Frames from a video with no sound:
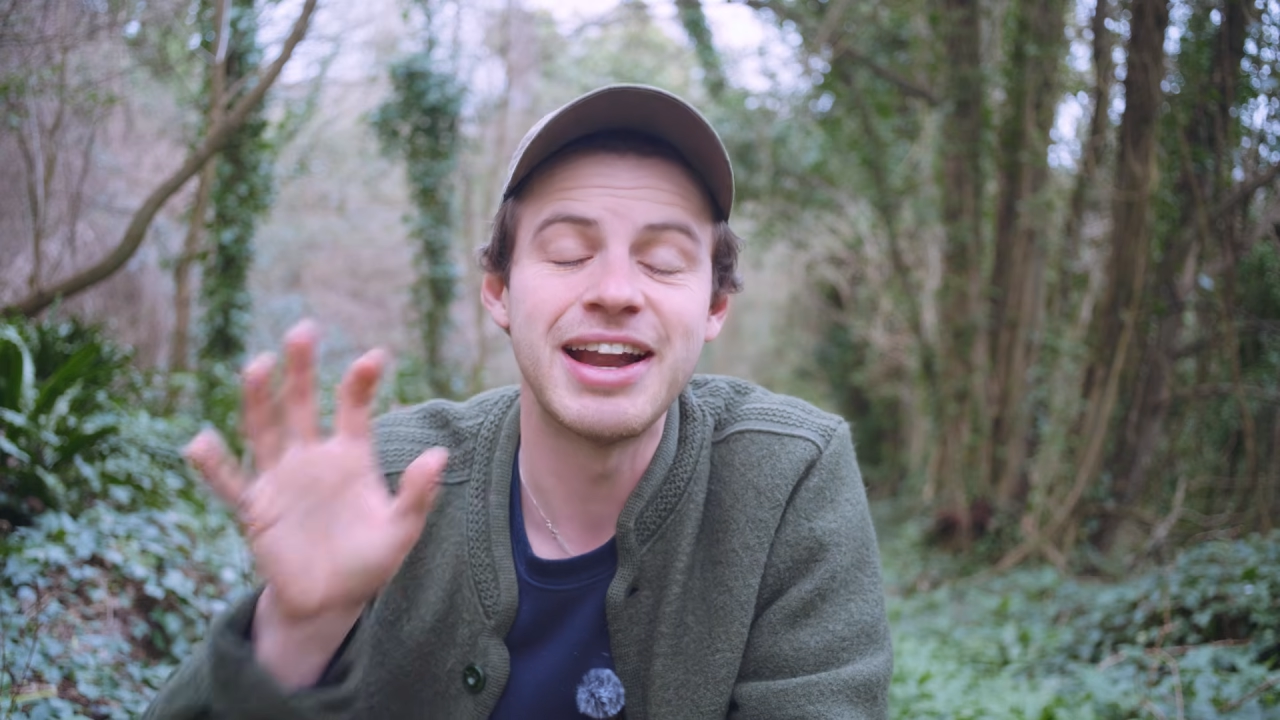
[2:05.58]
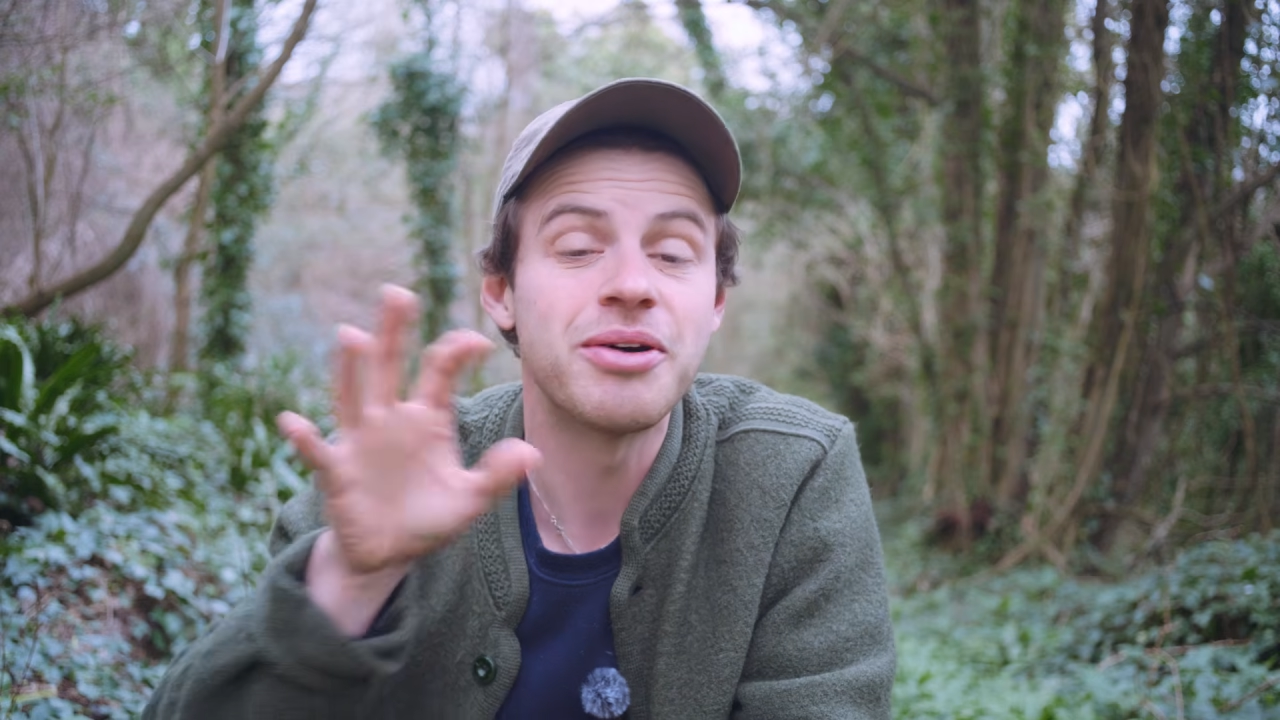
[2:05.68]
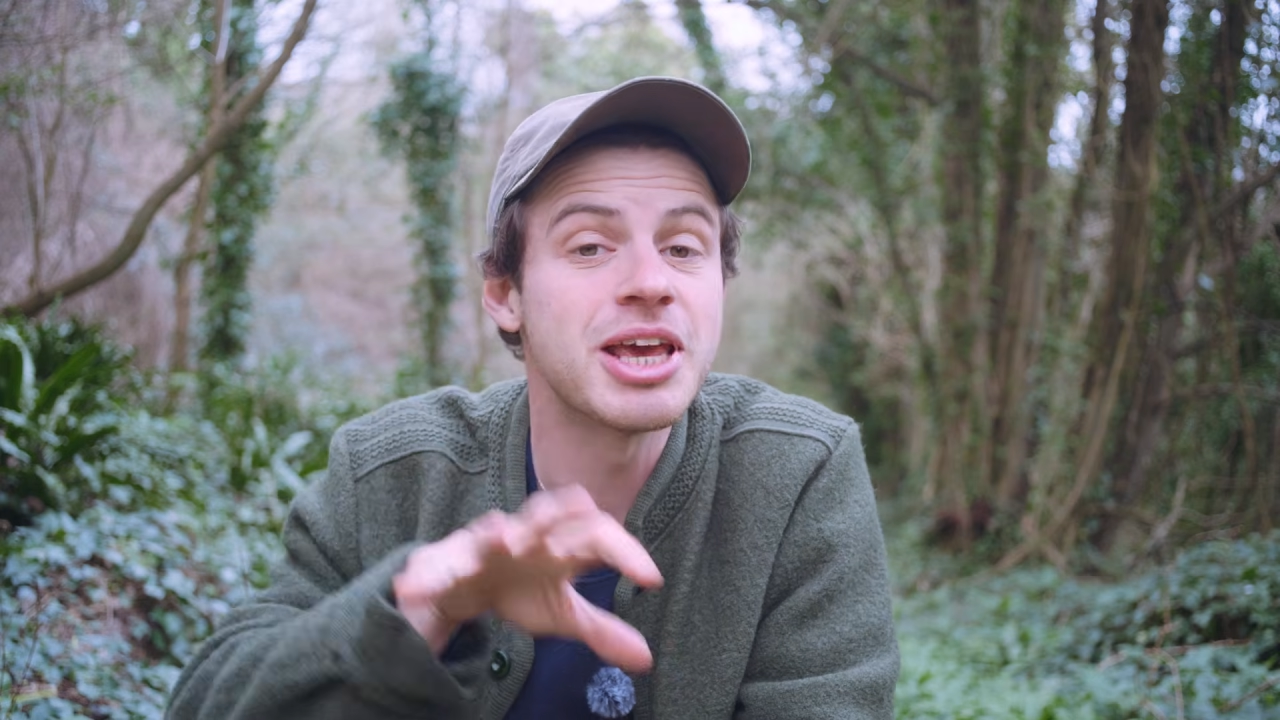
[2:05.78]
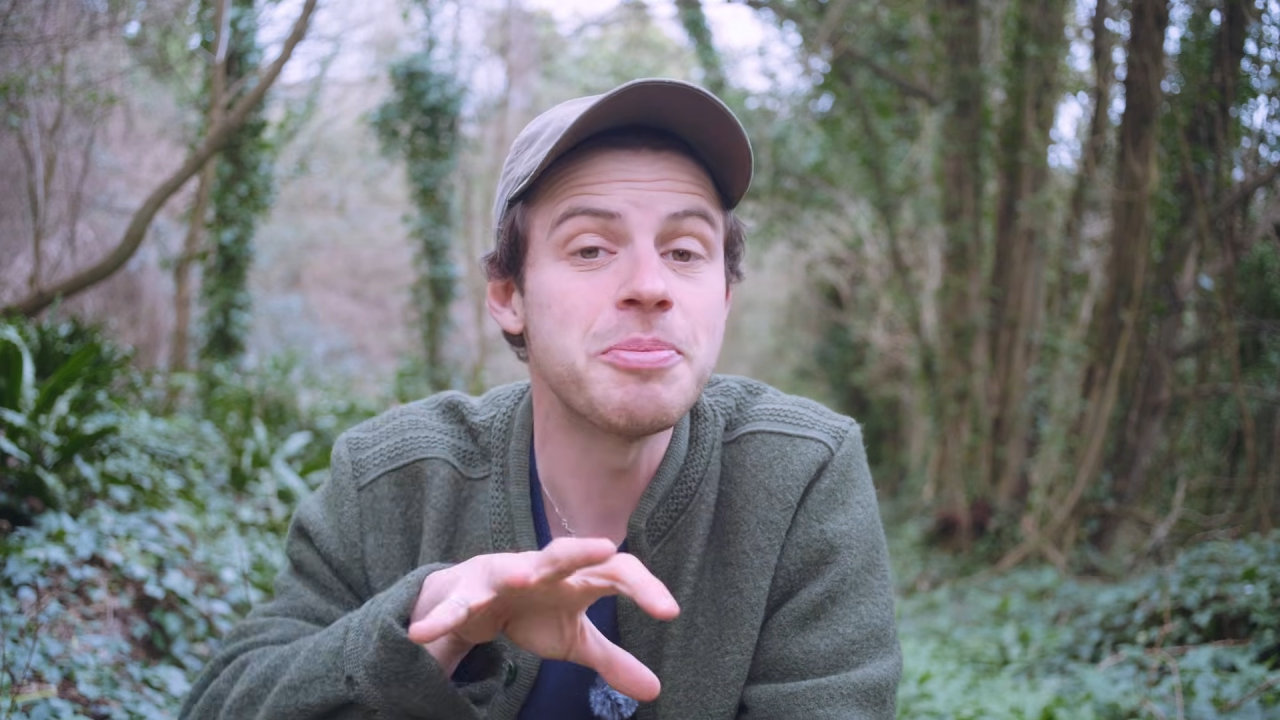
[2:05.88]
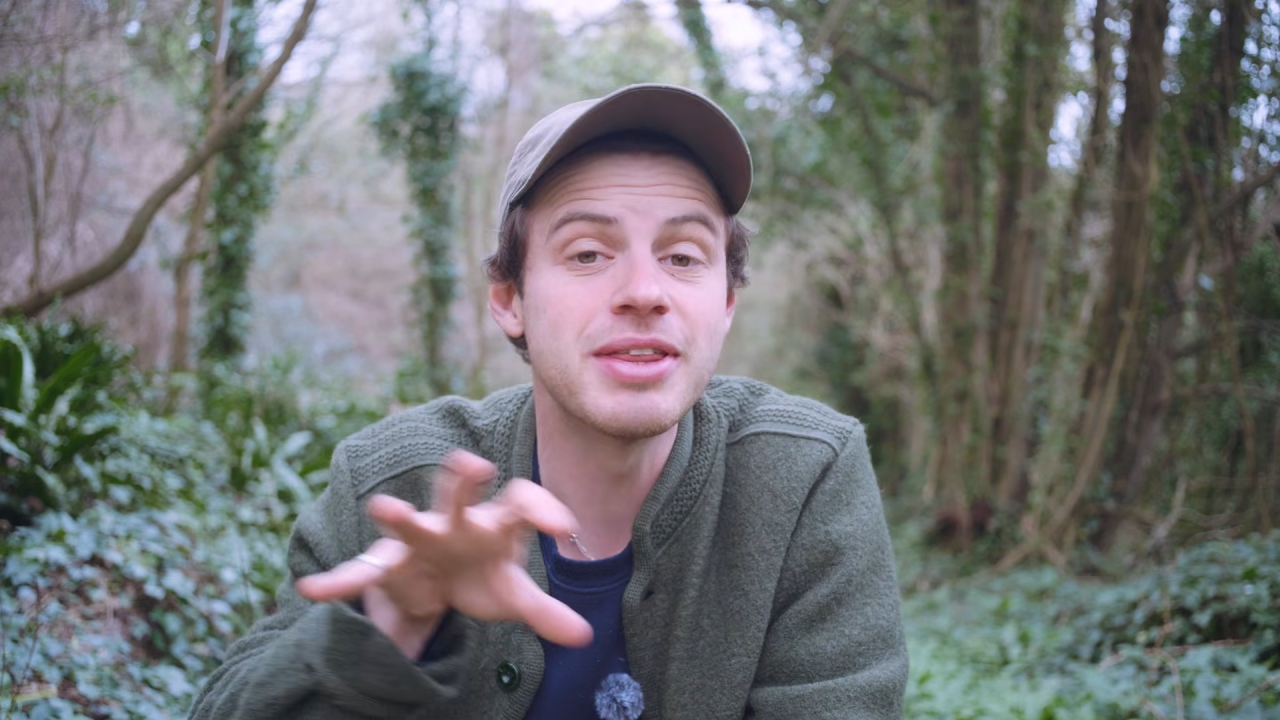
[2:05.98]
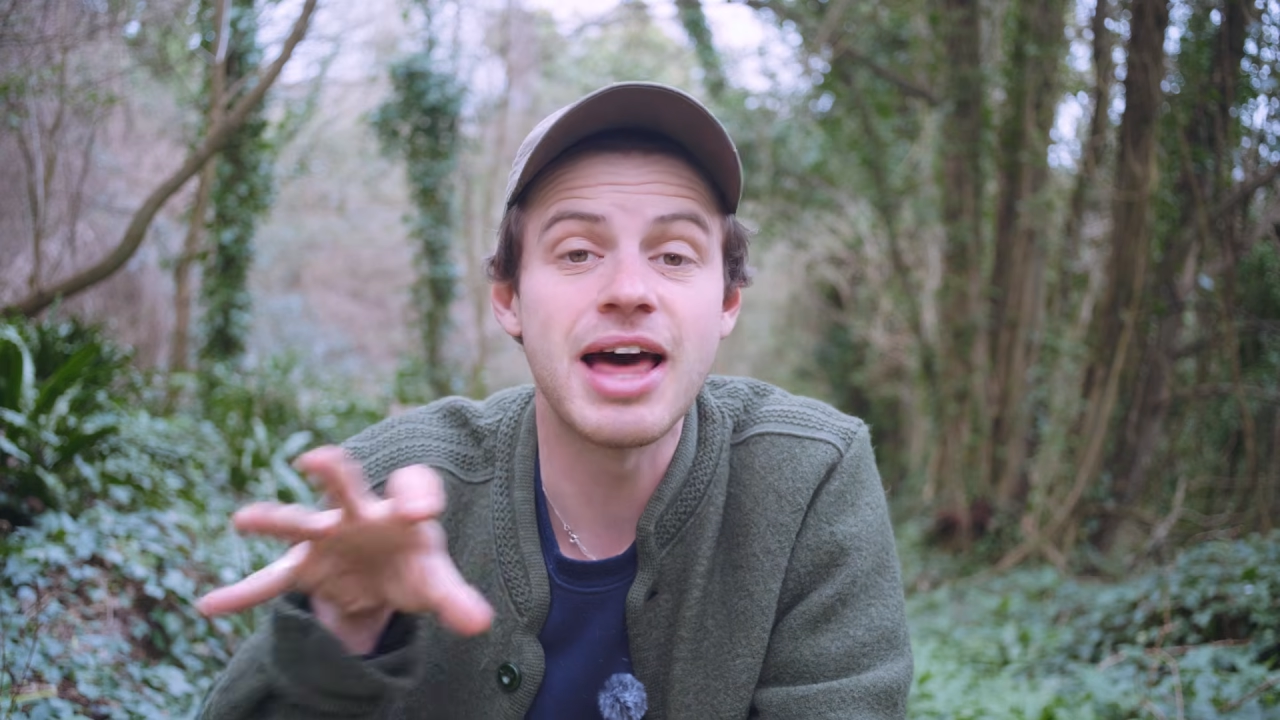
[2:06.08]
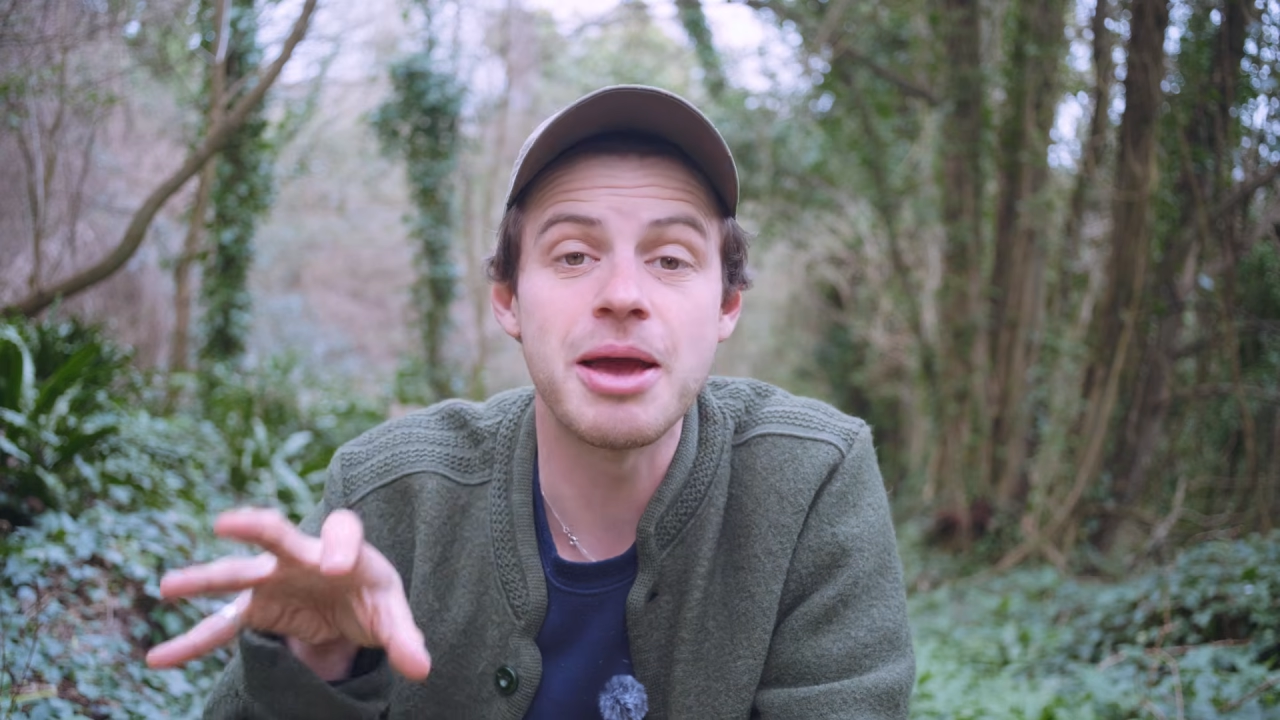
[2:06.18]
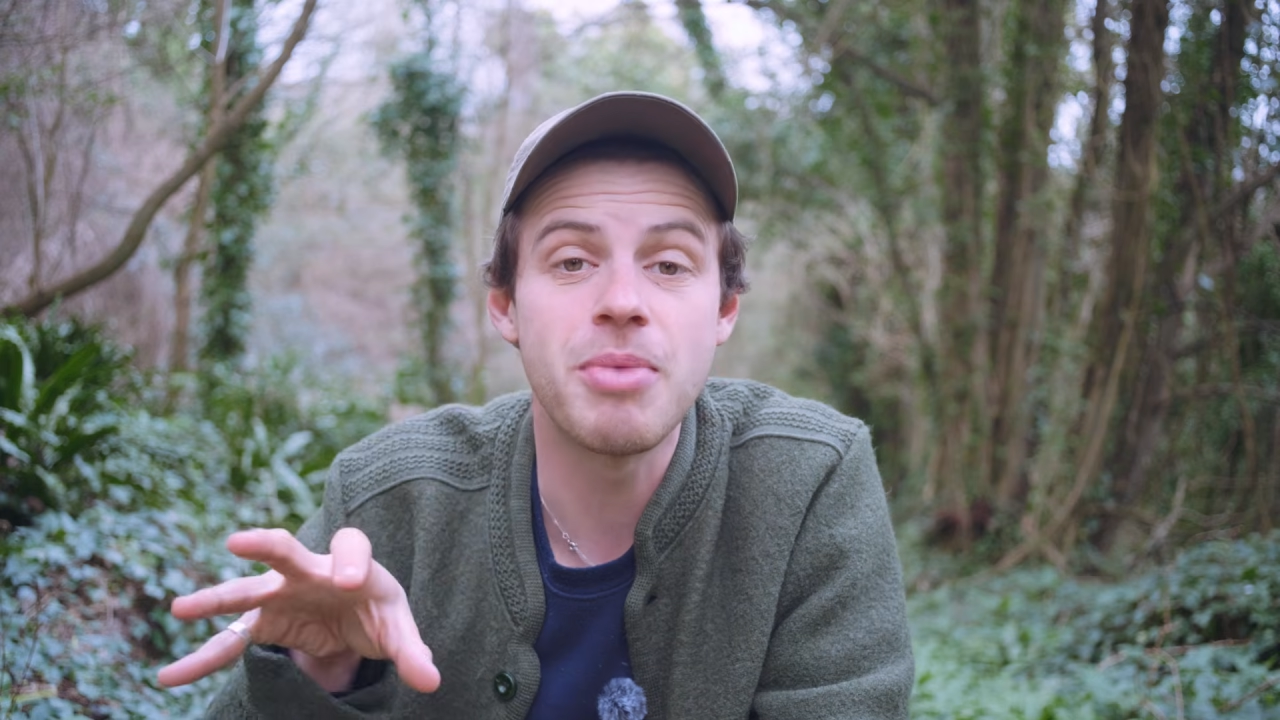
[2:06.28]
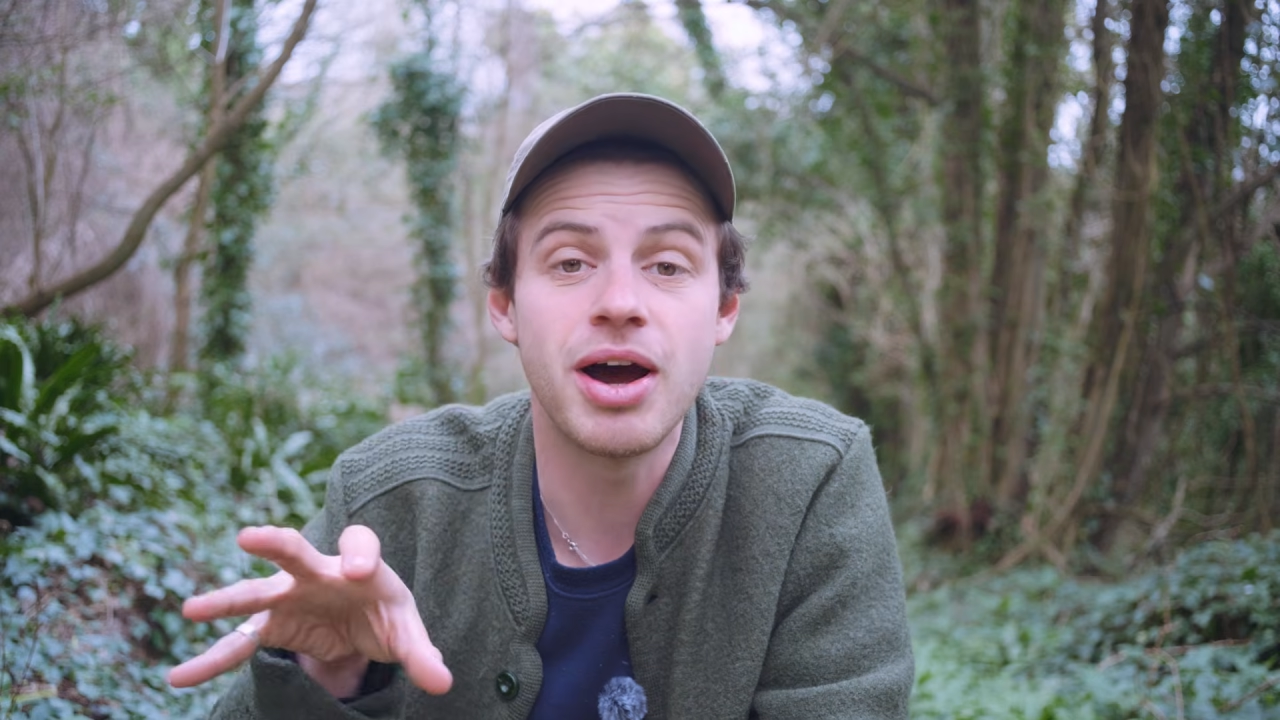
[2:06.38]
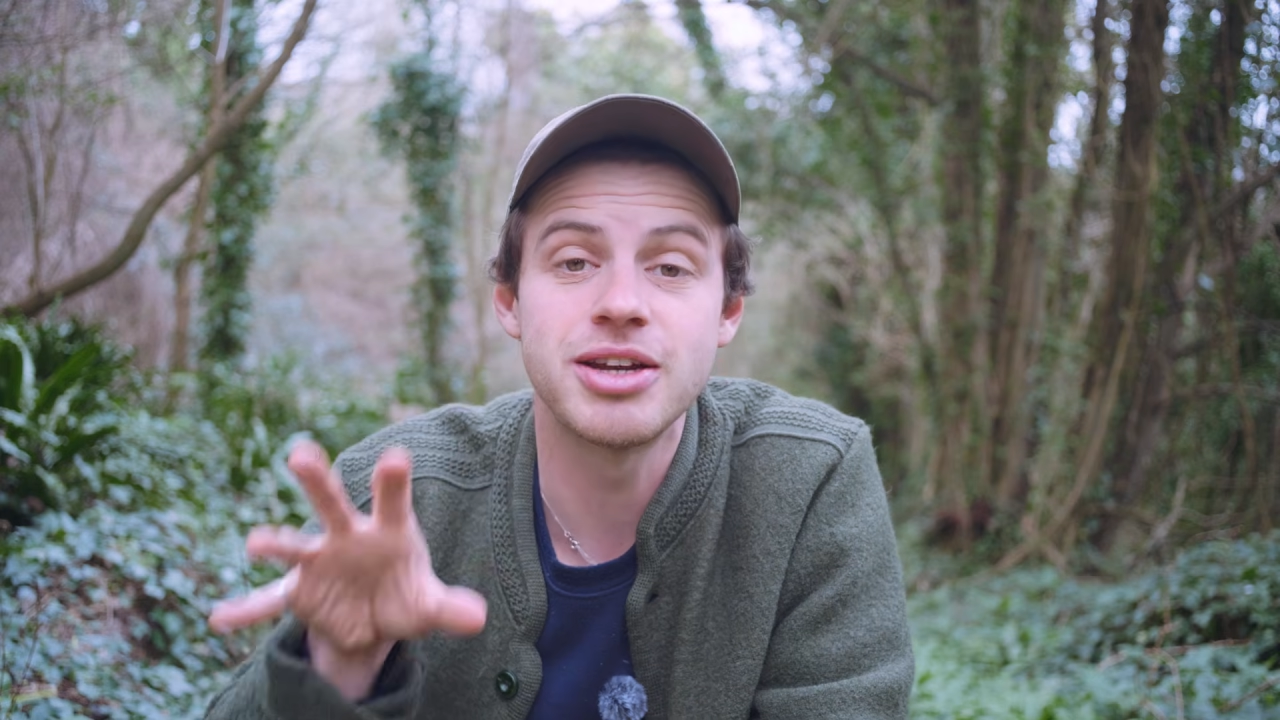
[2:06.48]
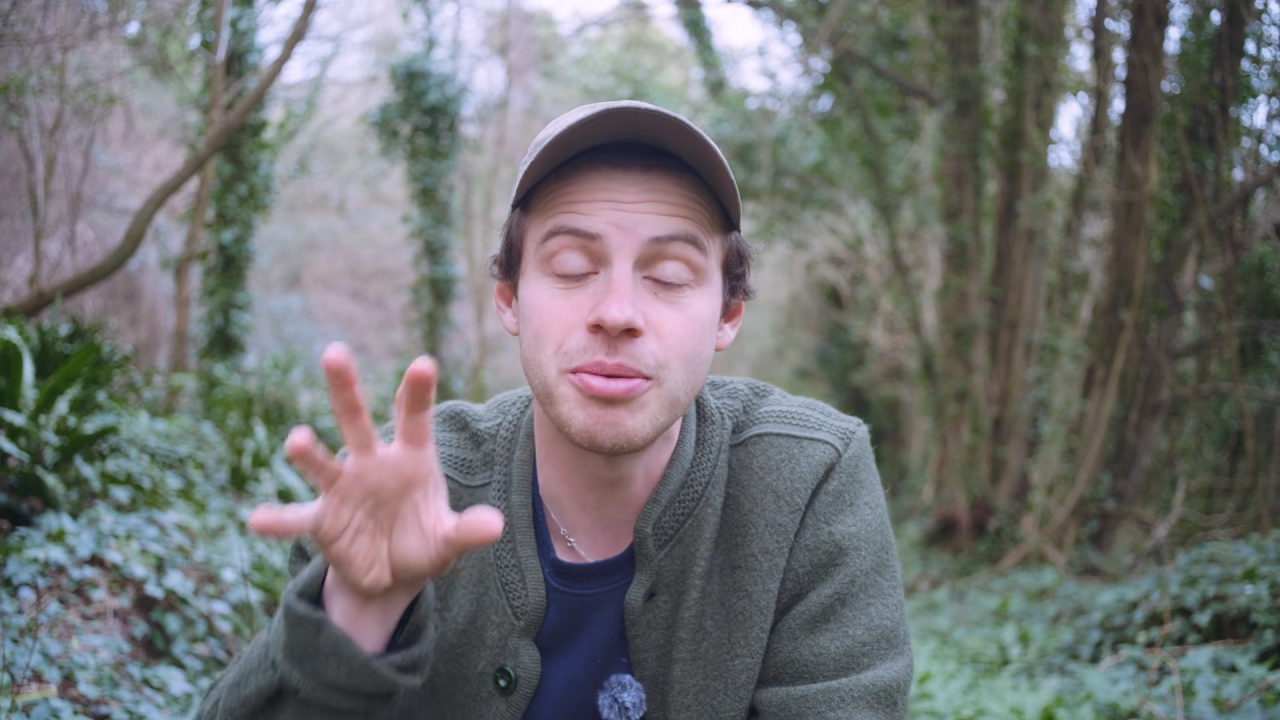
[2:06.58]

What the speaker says: Now, keeping that in mind,